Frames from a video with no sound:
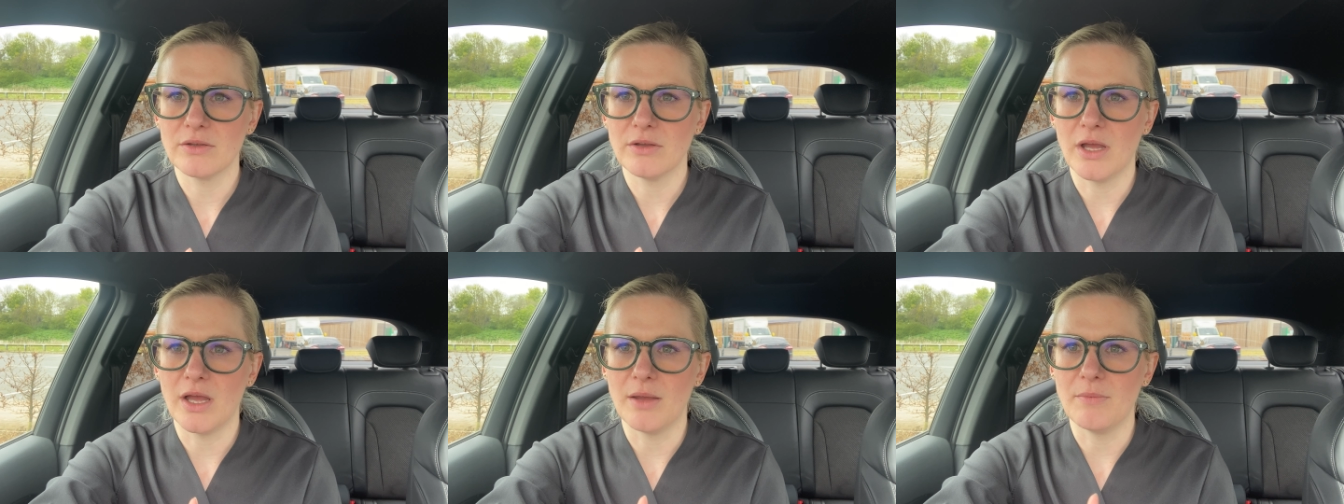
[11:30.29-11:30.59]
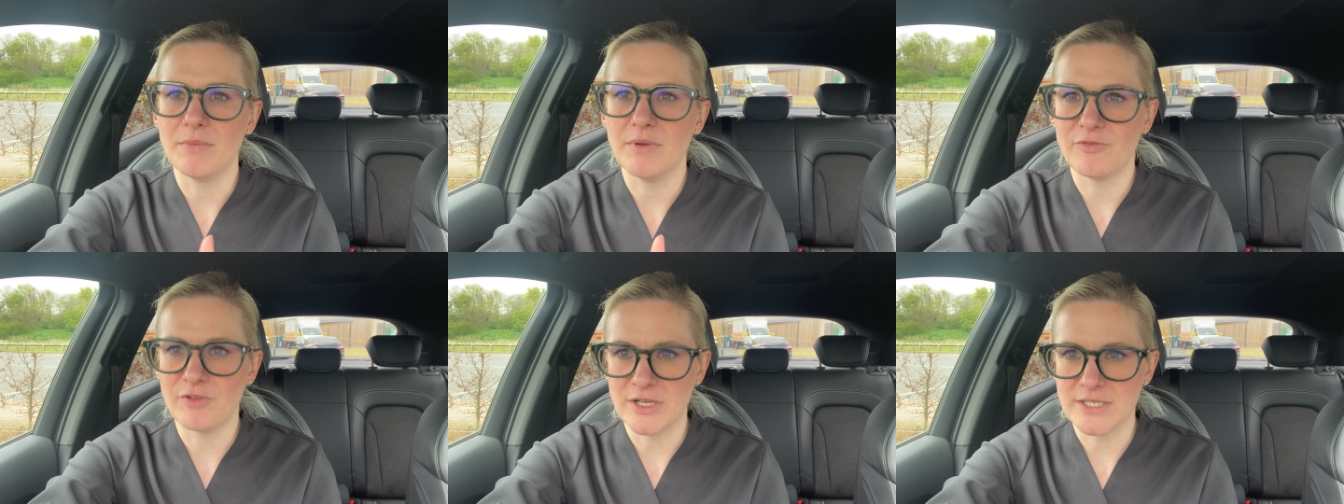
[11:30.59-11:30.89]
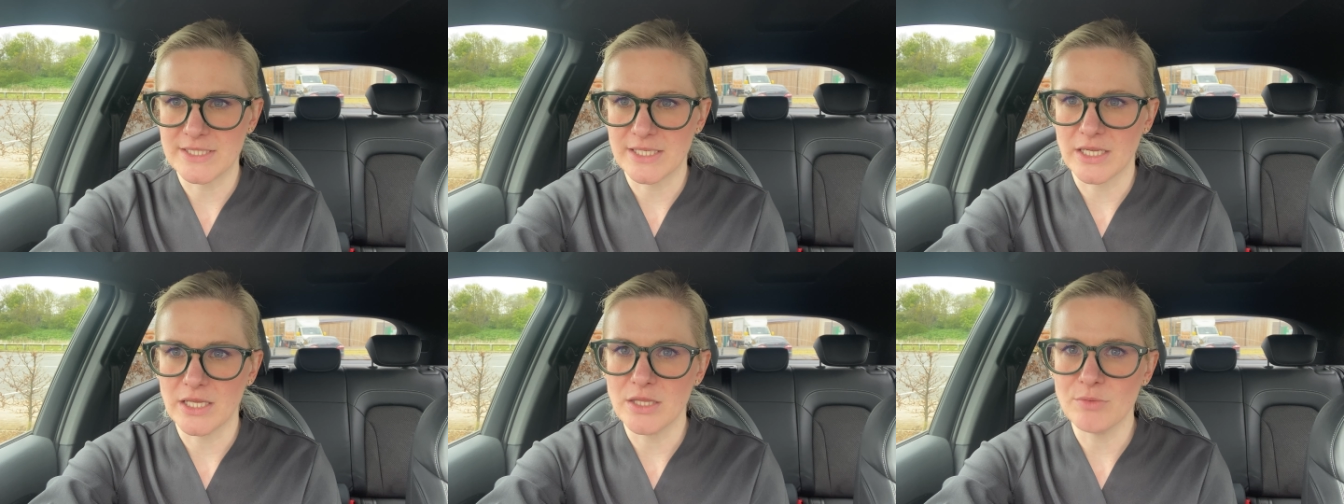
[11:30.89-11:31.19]
um,
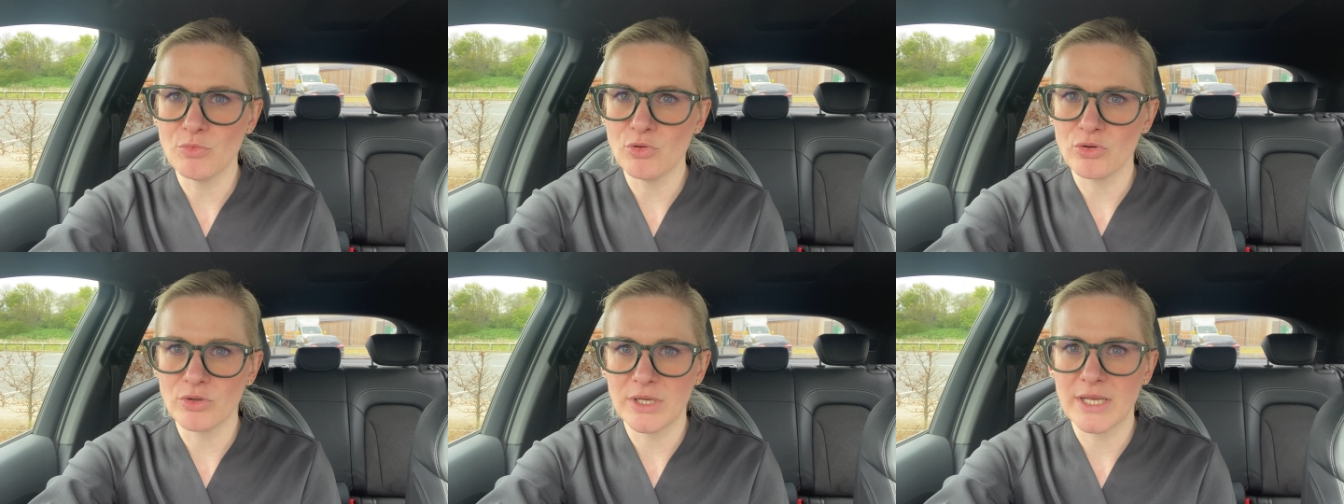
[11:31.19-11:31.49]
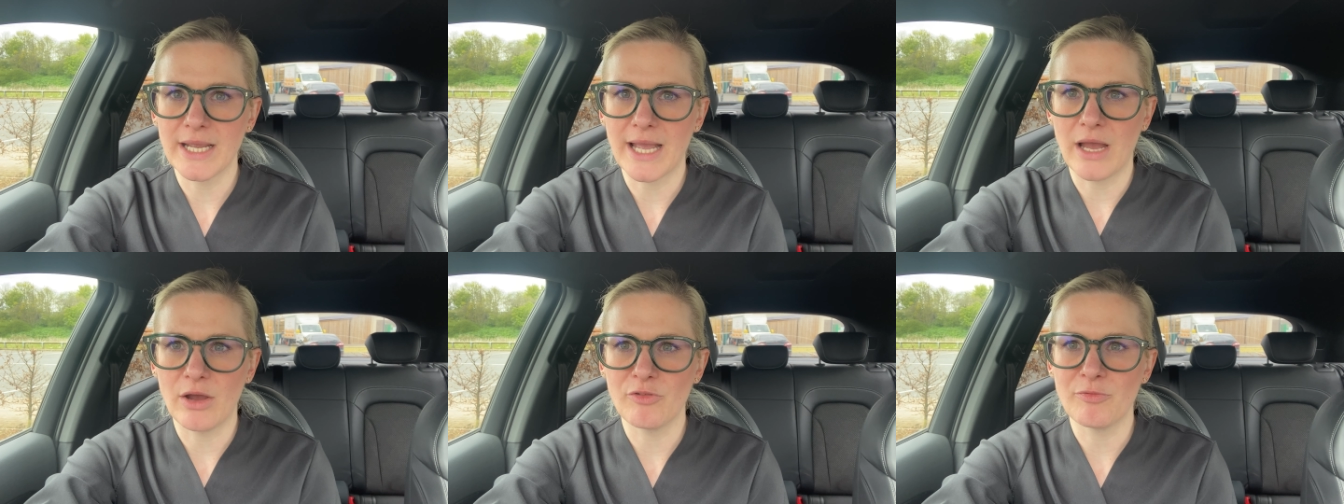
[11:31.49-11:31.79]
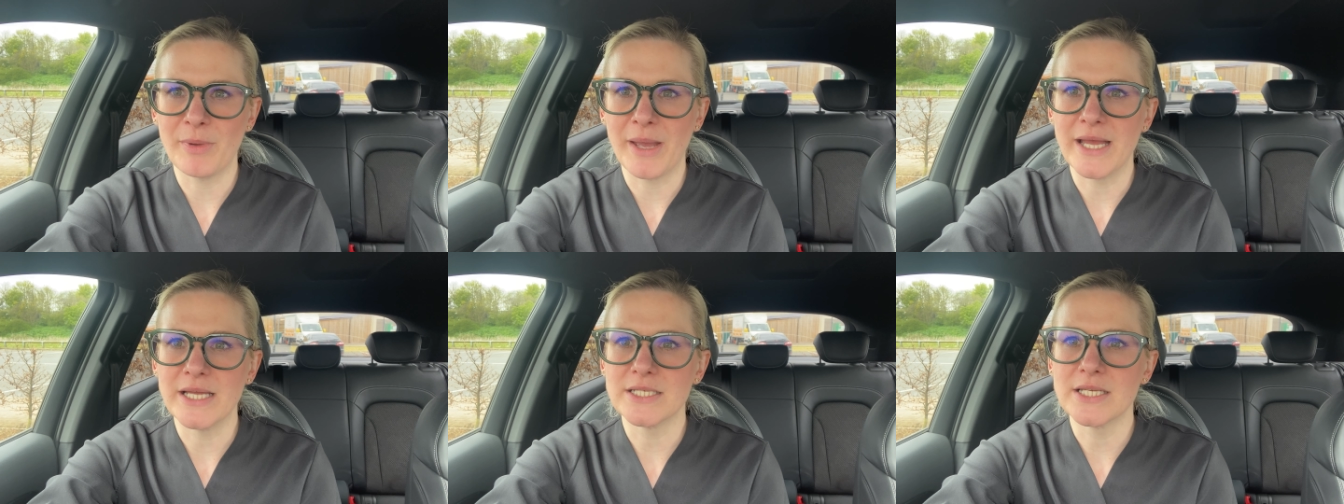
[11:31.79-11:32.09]
first thing in the morning out
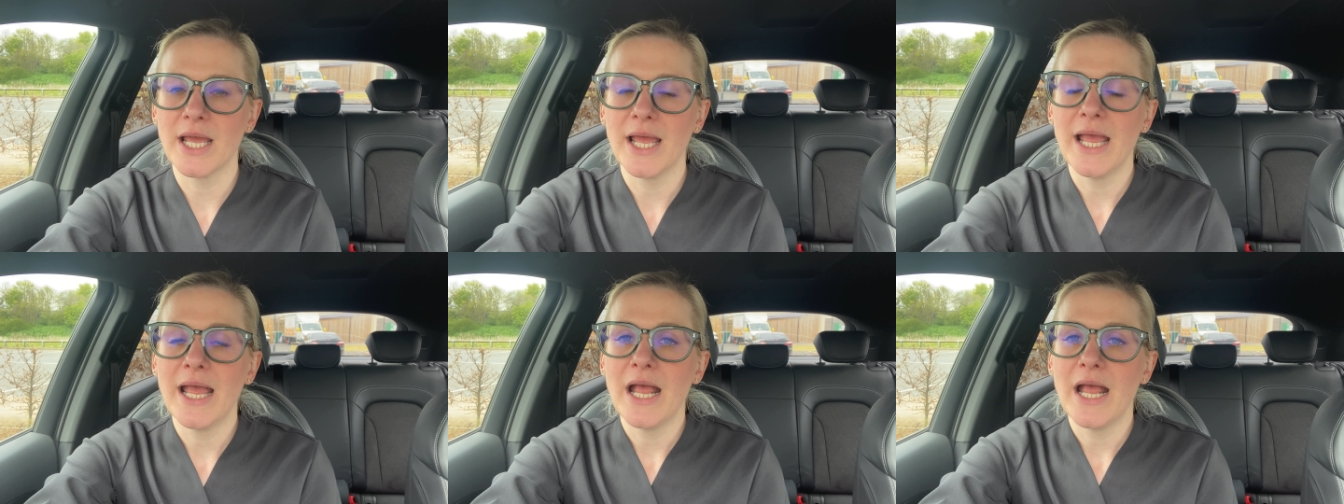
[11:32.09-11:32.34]
of bed